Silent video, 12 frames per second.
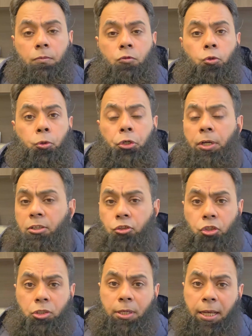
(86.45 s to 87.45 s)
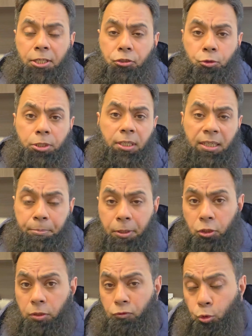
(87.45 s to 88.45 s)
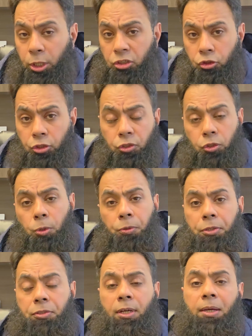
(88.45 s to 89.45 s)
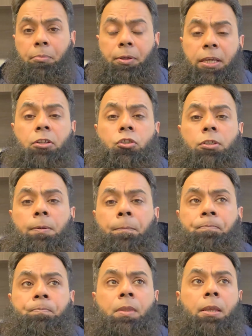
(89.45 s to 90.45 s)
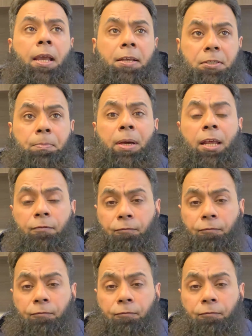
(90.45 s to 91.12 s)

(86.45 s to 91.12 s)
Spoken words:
So you're not just answering a bunch of questions on this application. As a matter of